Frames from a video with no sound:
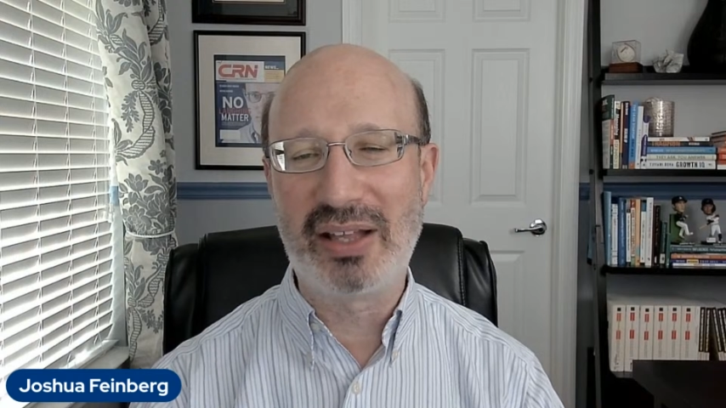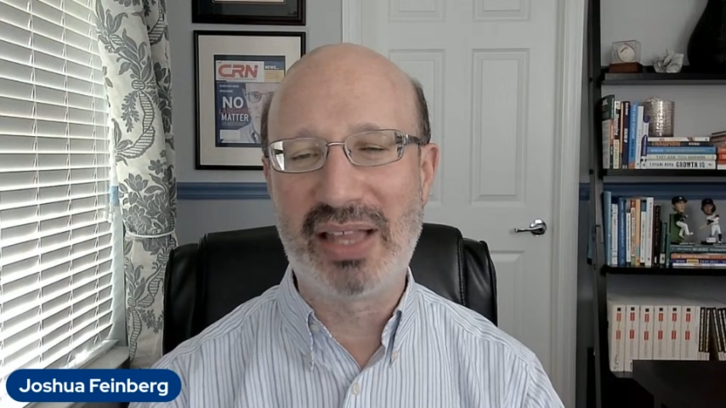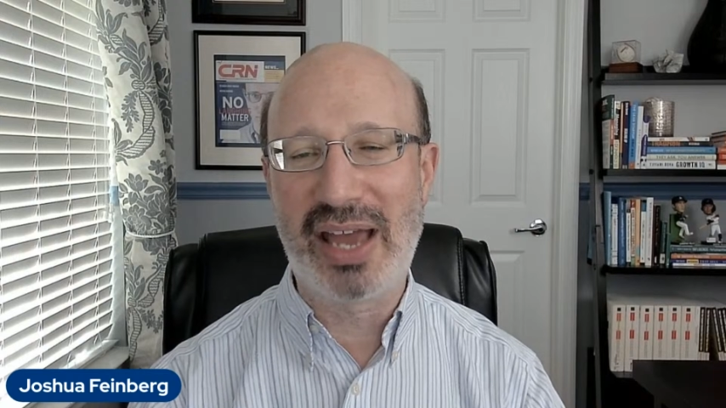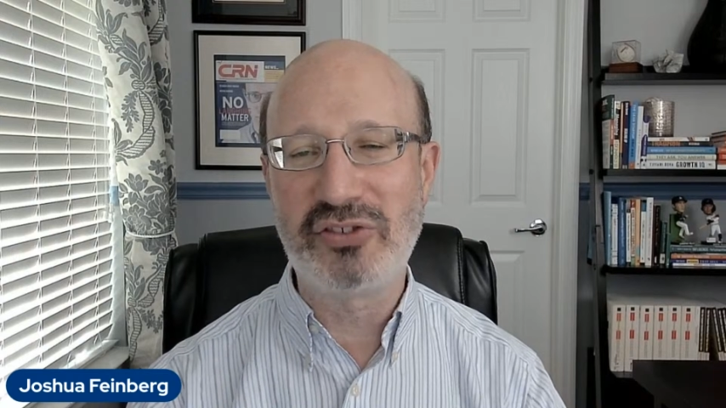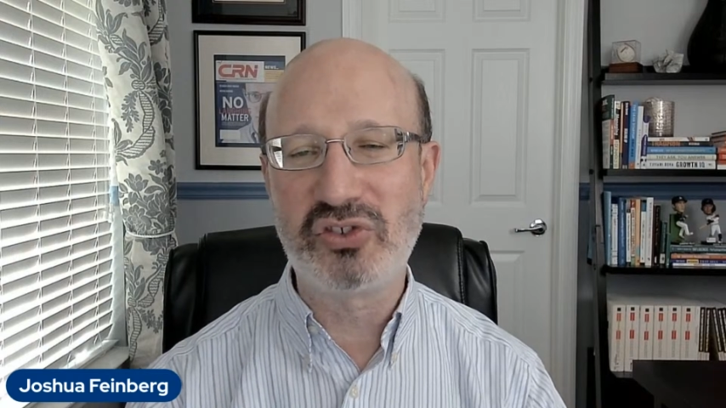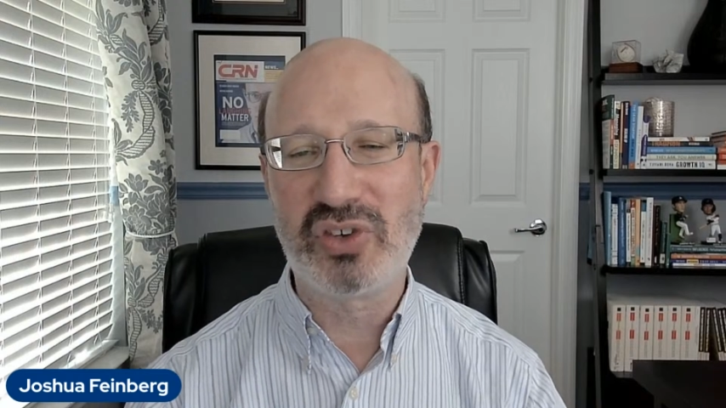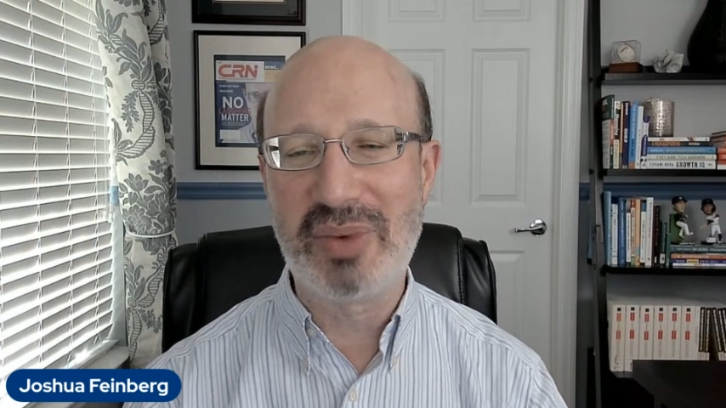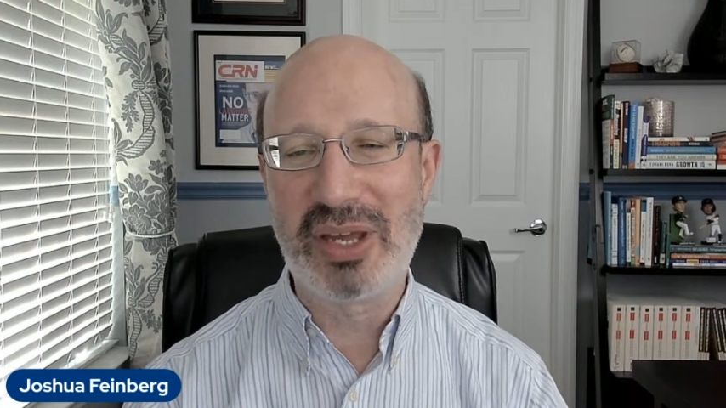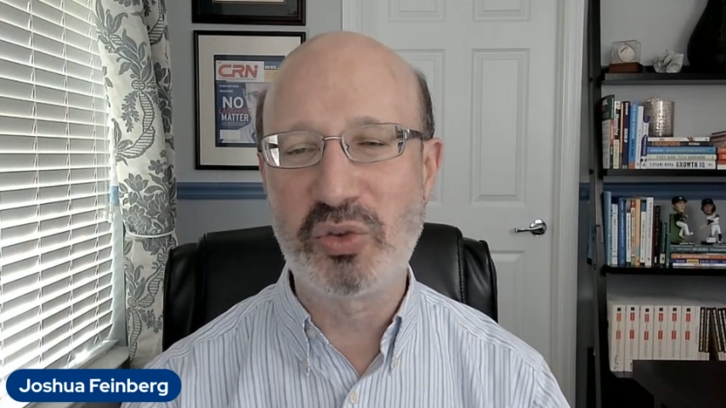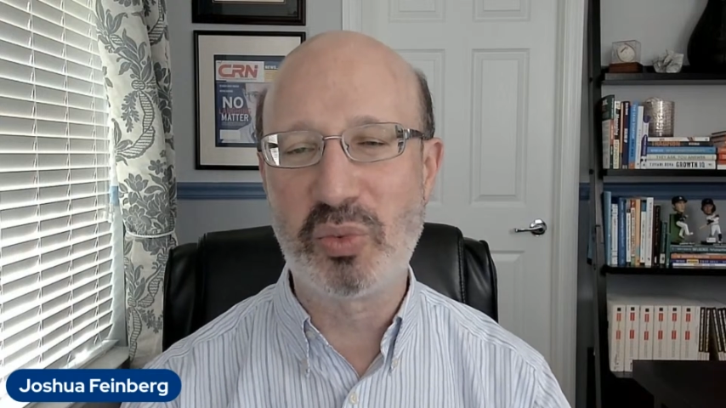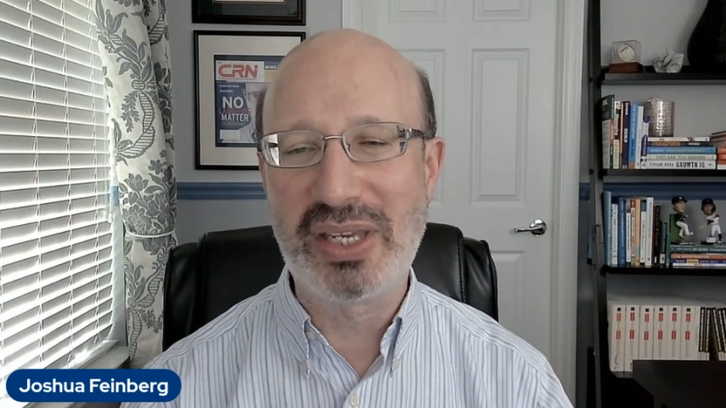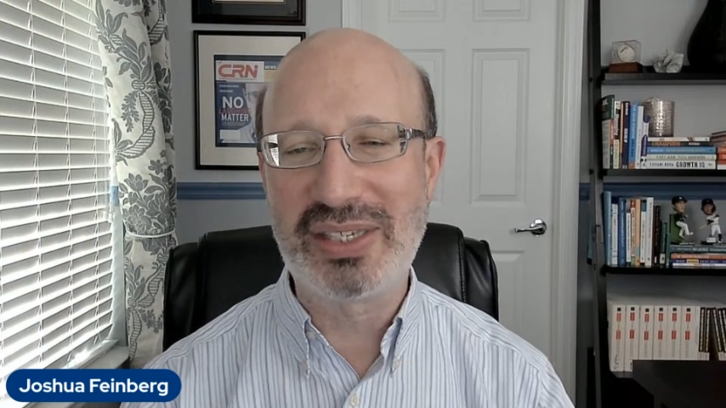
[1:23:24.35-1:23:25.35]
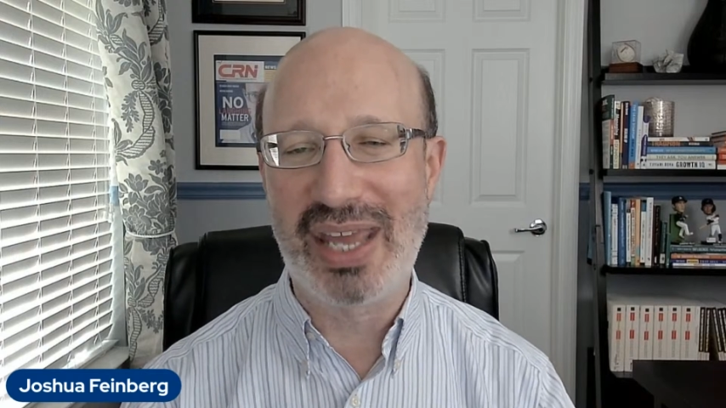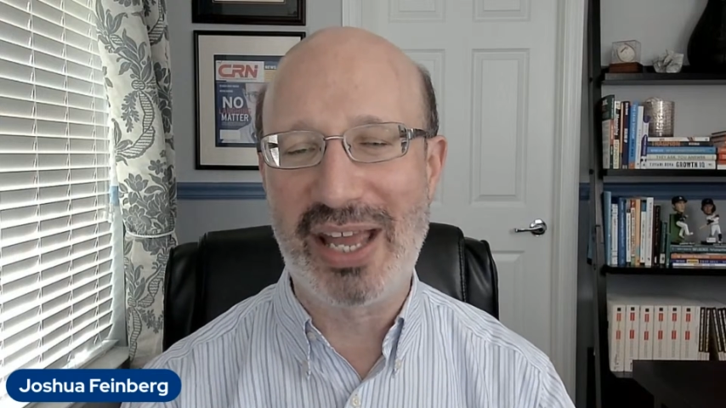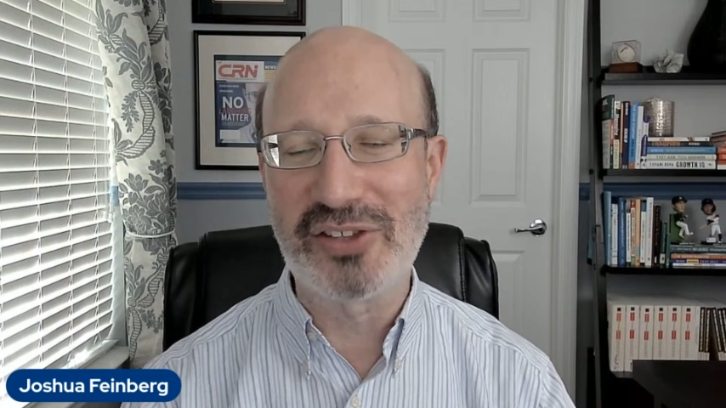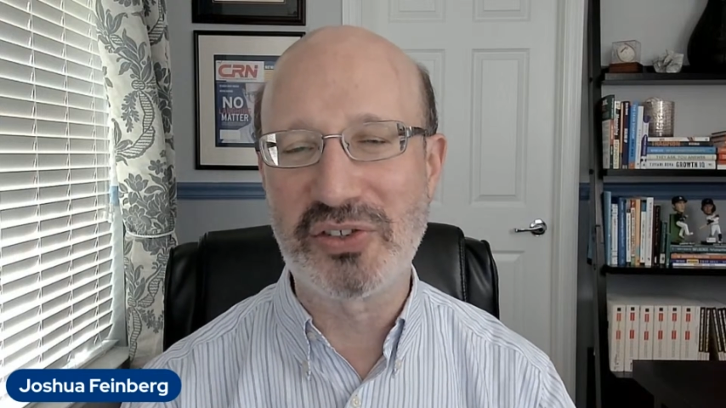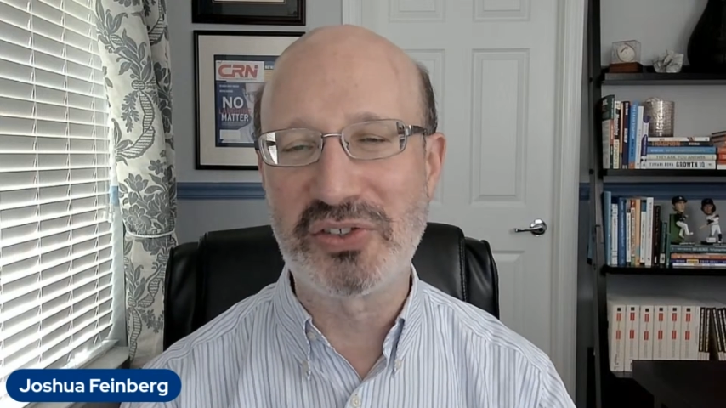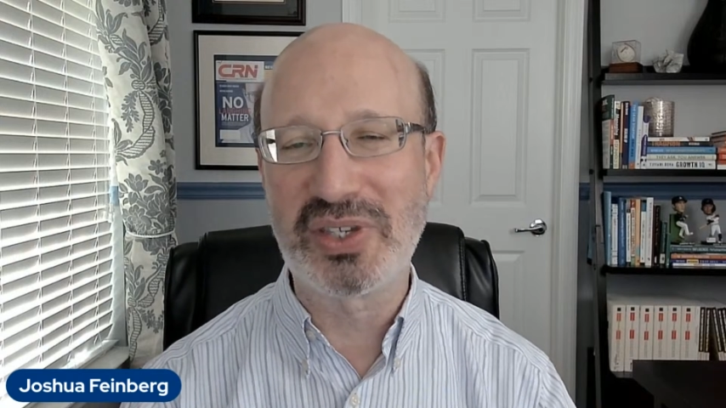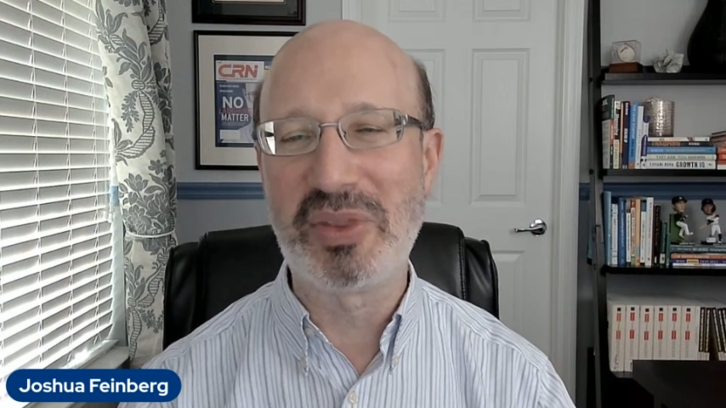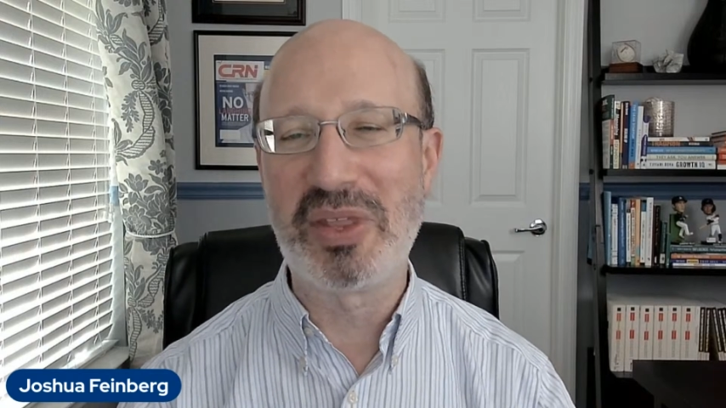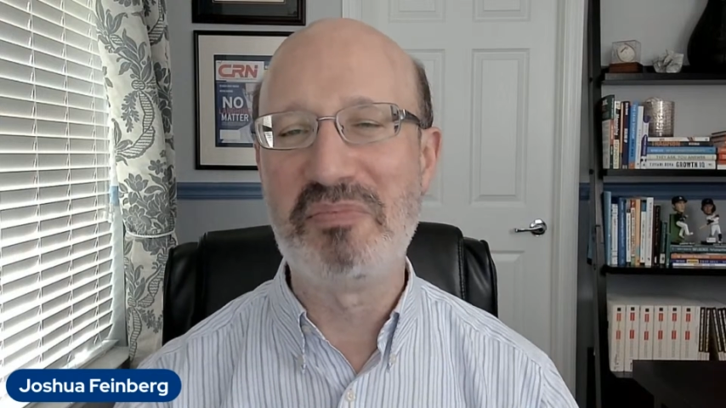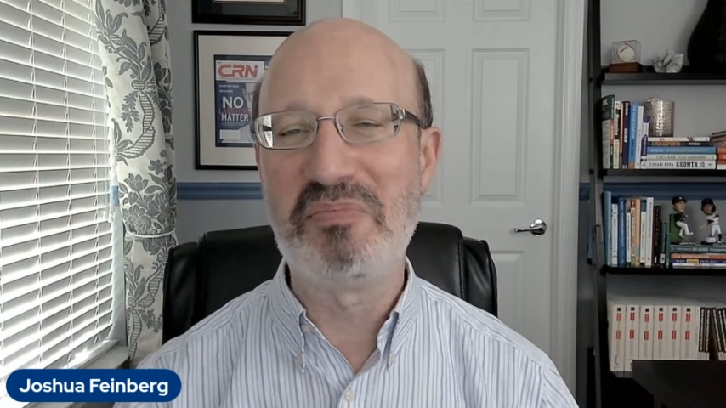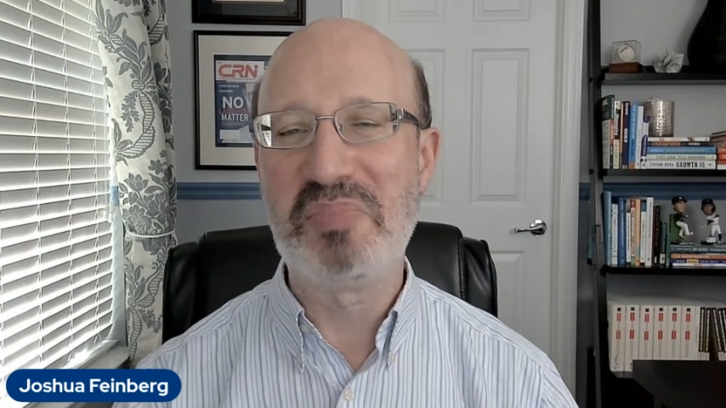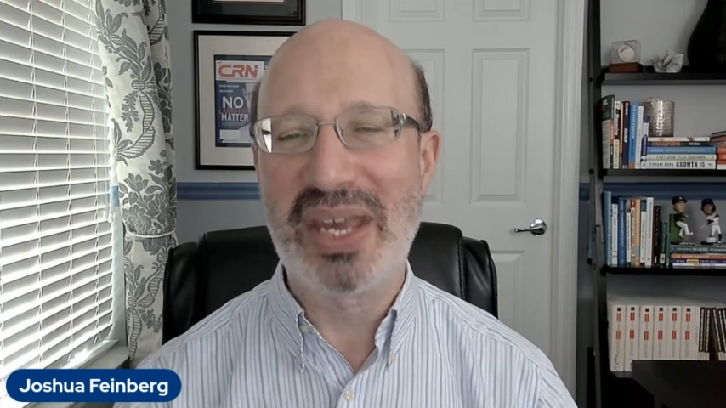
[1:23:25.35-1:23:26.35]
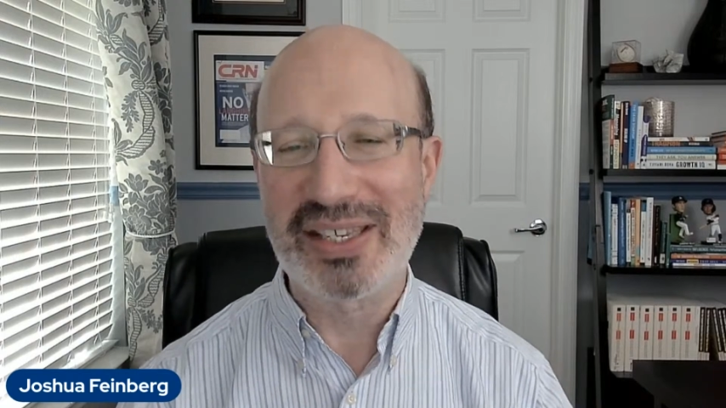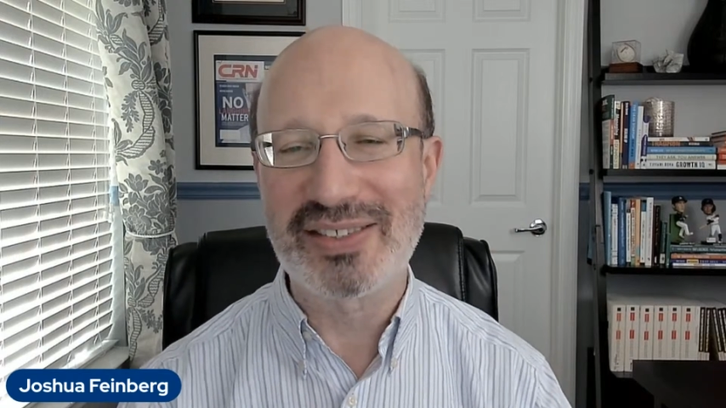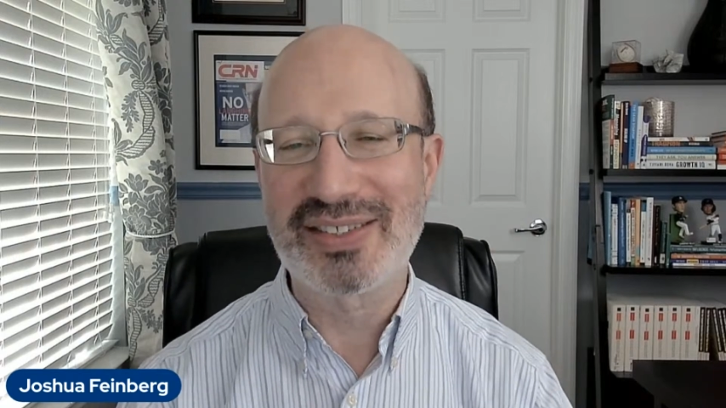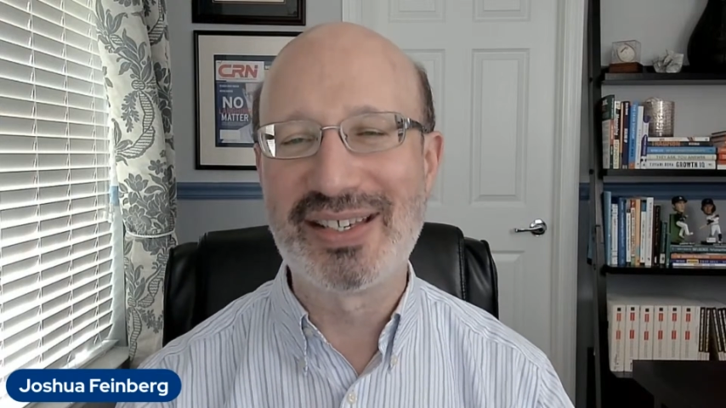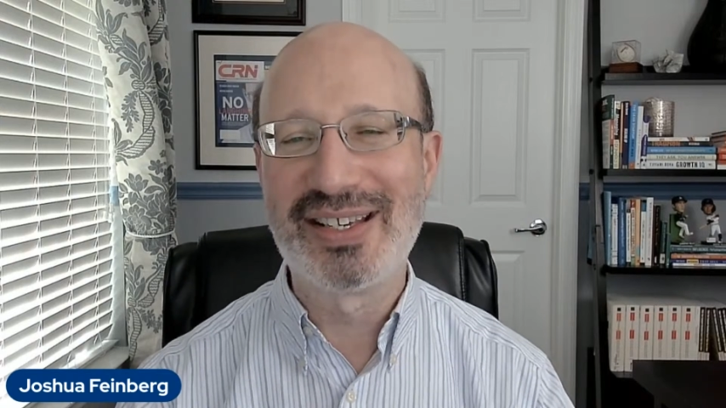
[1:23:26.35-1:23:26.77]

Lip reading: live stream each week to answer some of the biggest